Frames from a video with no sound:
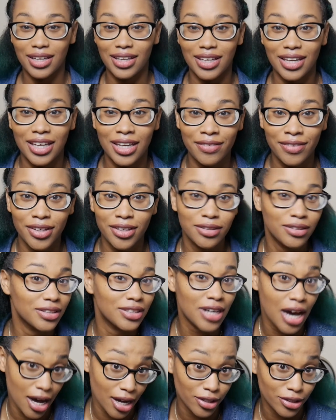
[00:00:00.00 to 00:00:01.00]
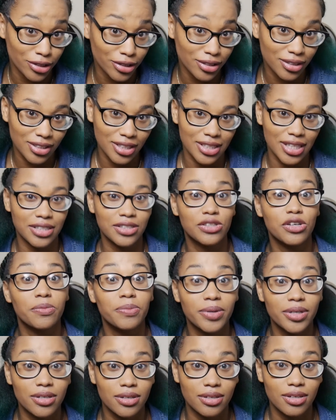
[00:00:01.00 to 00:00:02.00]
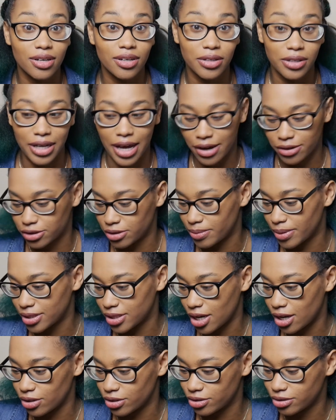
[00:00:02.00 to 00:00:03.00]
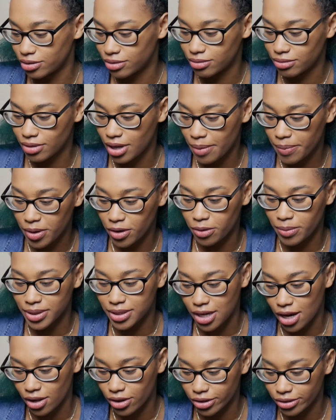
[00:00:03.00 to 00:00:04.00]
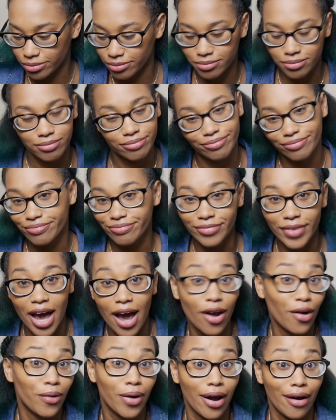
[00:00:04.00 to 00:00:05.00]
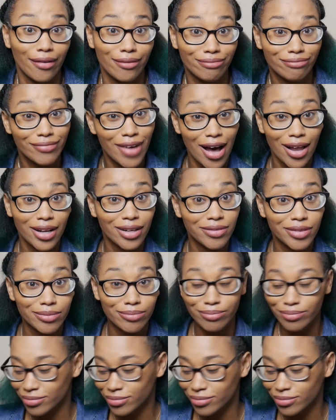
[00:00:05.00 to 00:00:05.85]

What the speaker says: Even toddlers, because I still put gowns on my toddlers. On my toddler. I don't care. I love them.